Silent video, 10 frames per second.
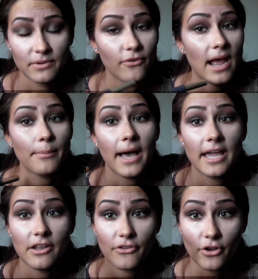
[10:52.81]
before I
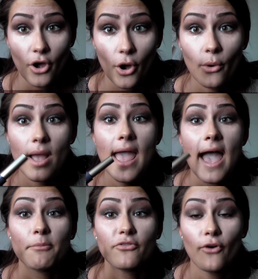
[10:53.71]
apply another coat
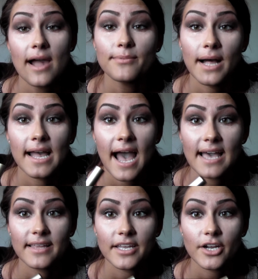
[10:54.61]
and before I apply
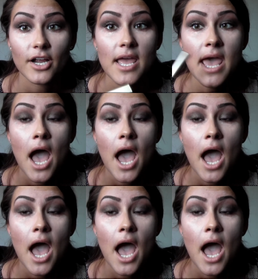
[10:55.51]
eyeliner,